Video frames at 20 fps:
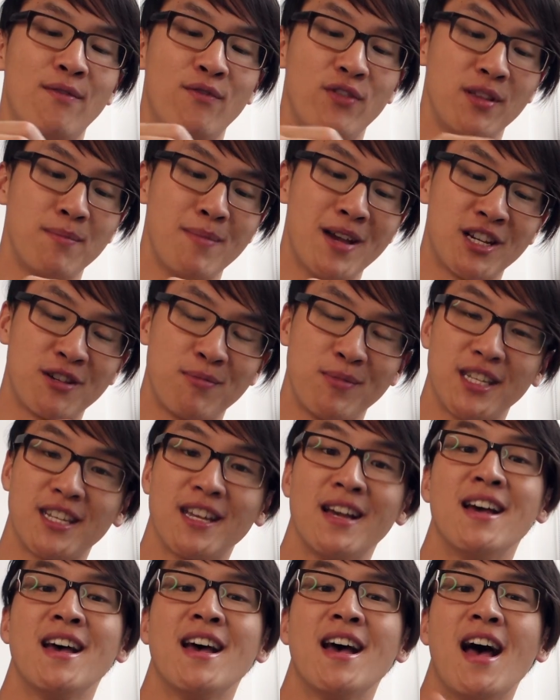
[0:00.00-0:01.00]
for the
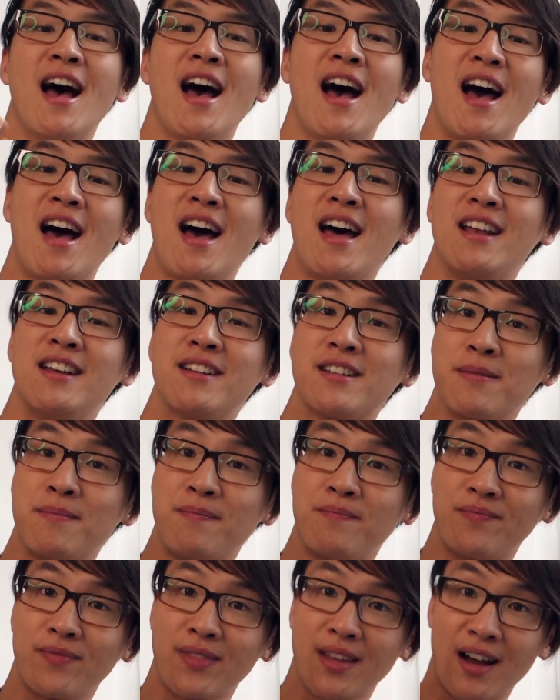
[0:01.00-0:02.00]
measurements. And
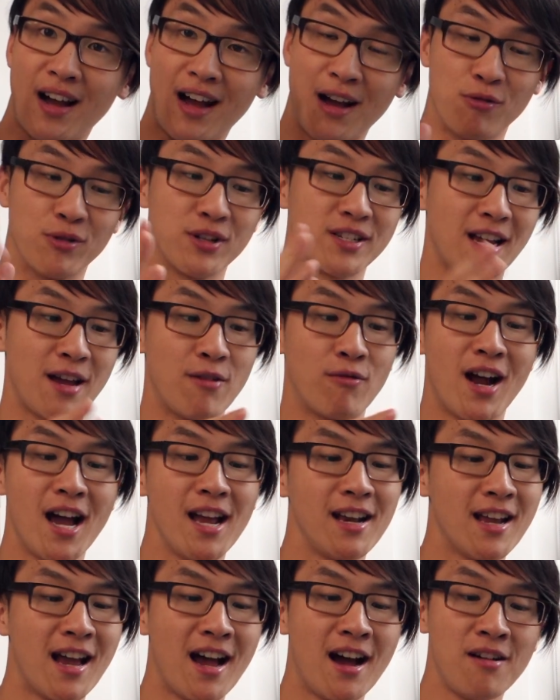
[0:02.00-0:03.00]
I will say
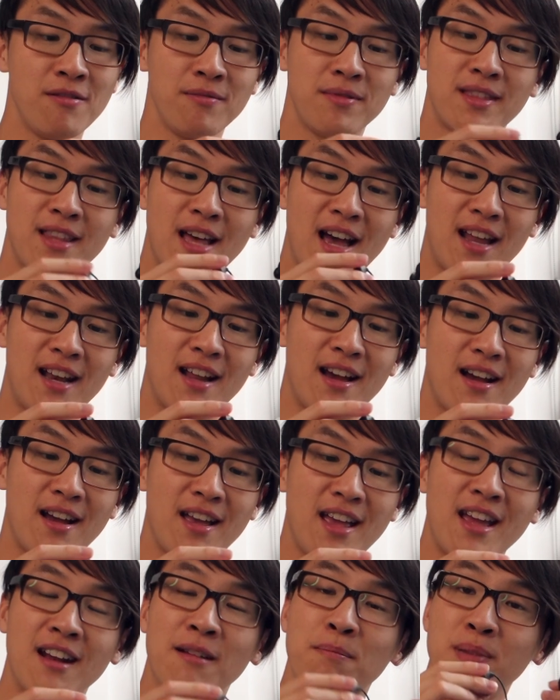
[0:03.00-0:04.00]
right now that
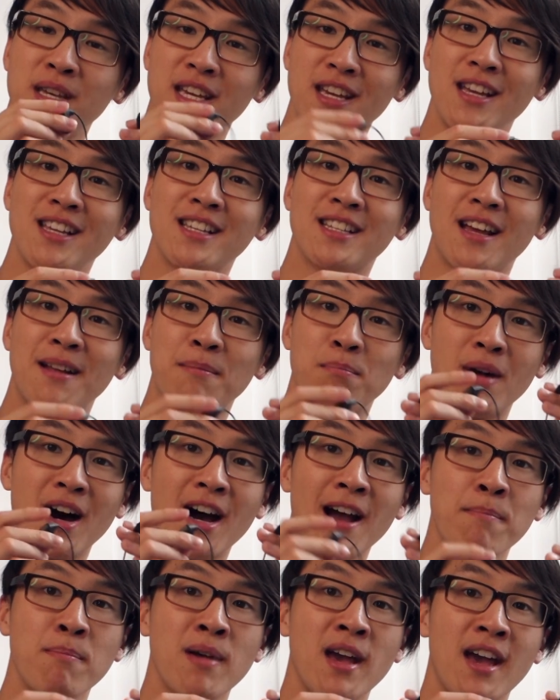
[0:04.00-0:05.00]
it appears that
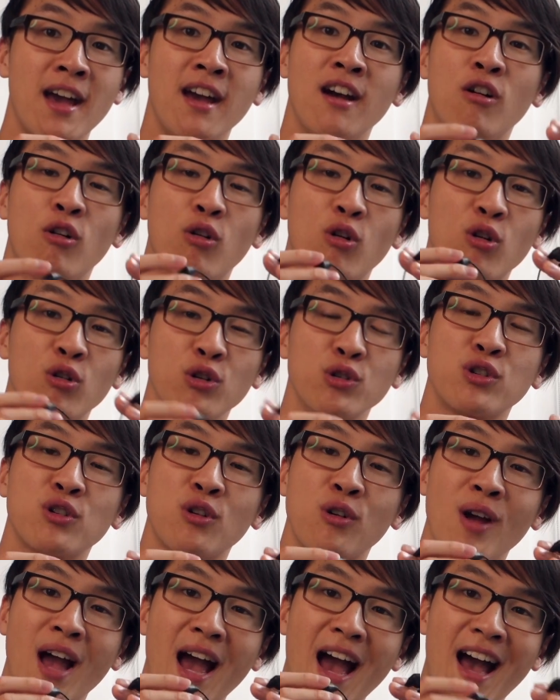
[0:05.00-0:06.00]
my pair
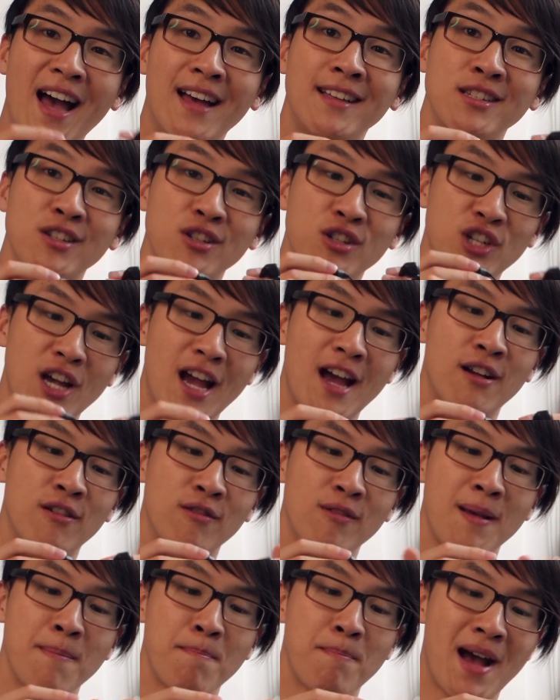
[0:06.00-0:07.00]
also has
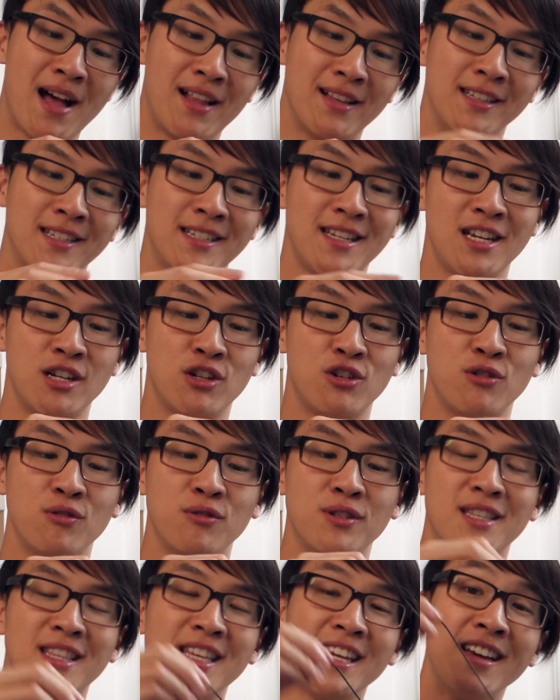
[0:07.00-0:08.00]
channel imbalance
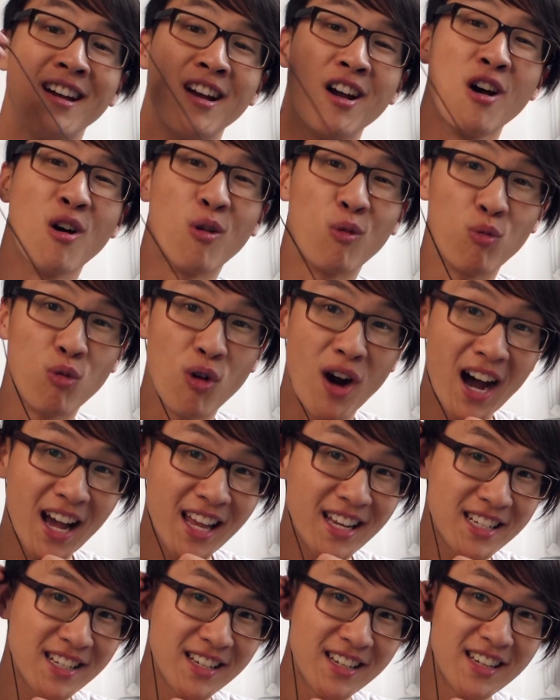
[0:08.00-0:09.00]
issues. The
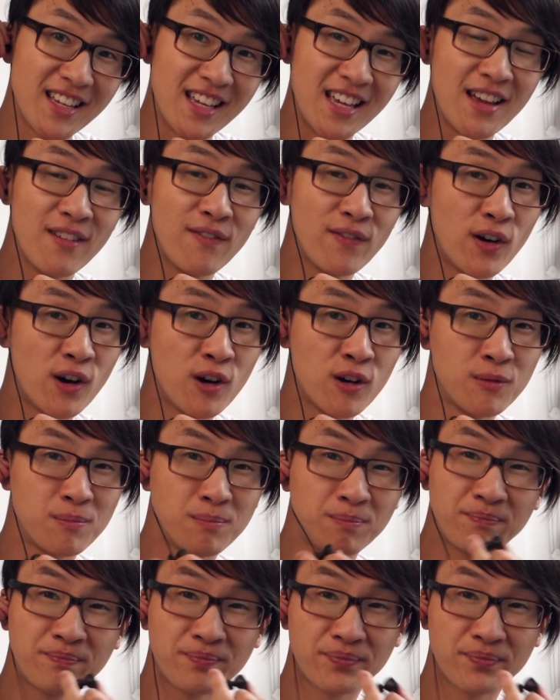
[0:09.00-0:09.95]
right earphone